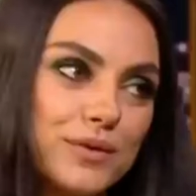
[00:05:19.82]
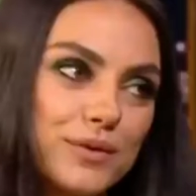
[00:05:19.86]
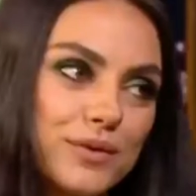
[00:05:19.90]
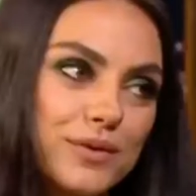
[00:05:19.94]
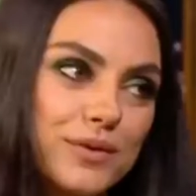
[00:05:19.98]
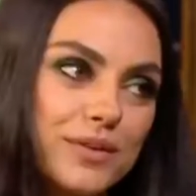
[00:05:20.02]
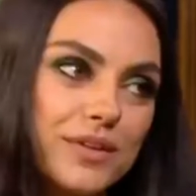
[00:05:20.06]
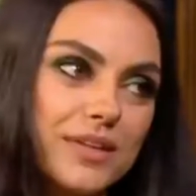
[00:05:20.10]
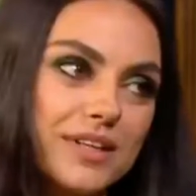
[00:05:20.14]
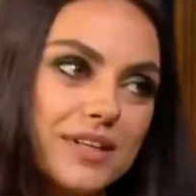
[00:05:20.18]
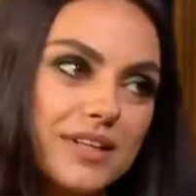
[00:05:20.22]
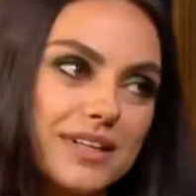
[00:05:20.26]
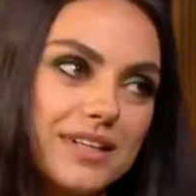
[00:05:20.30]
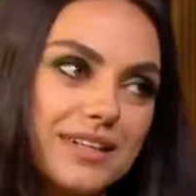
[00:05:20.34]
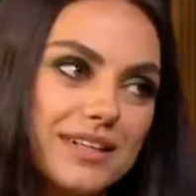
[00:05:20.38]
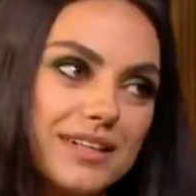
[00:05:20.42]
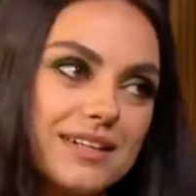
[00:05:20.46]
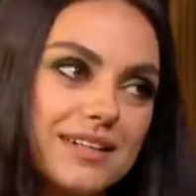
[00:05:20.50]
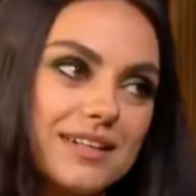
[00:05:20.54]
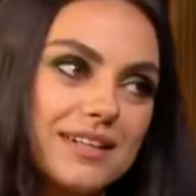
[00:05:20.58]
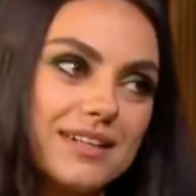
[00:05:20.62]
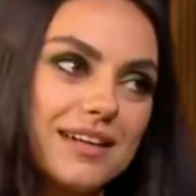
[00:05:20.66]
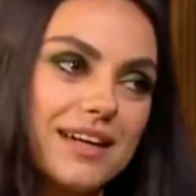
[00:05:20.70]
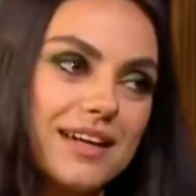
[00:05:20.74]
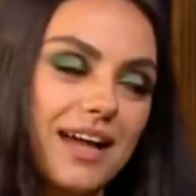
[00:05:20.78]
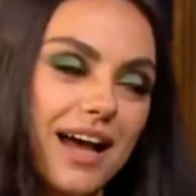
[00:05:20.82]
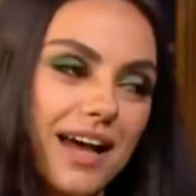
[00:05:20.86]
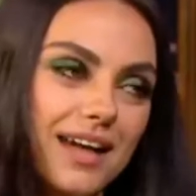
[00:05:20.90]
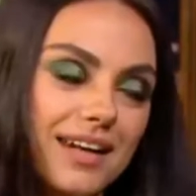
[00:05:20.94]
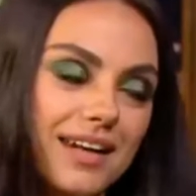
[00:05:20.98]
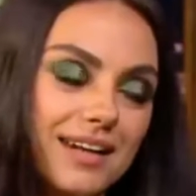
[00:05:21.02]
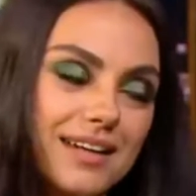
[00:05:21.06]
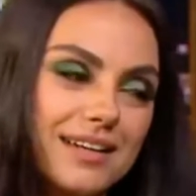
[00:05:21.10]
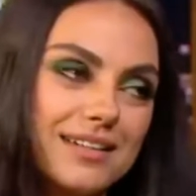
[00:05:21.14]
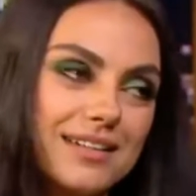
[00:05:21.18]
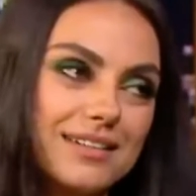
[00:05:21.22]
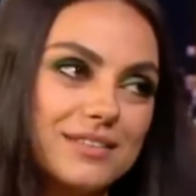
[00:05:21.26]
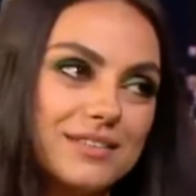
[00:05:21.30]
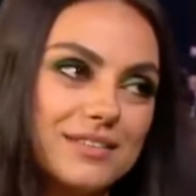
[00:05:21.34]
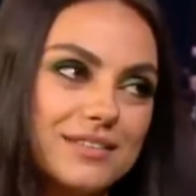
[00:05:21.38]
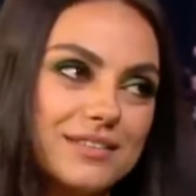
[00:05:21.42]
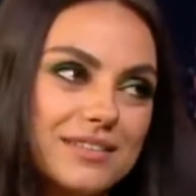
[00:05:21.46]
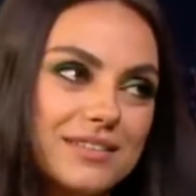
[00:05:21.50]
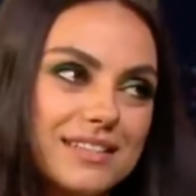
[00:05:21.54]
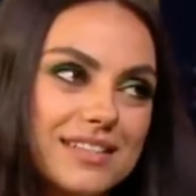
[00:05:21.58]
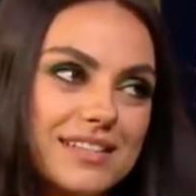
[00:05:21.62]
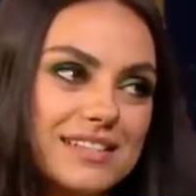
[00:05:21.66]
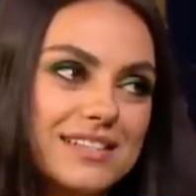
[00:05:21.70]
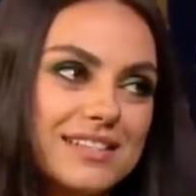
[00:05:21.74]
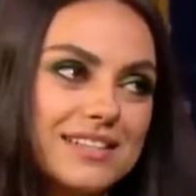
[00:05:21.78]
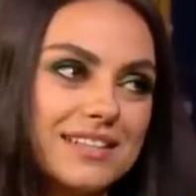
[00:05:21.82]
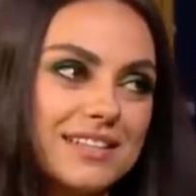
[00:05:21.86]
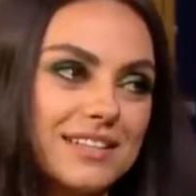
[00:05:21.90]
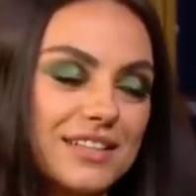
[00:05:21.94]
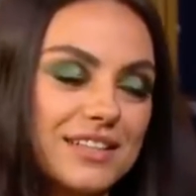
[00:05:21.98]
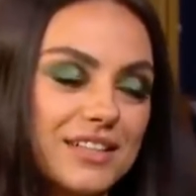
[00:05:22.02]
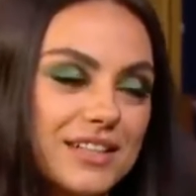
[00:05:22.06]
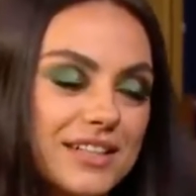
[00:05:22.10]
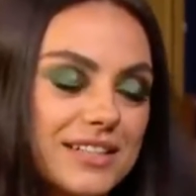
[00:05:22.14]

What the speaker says: potential actress who began her journey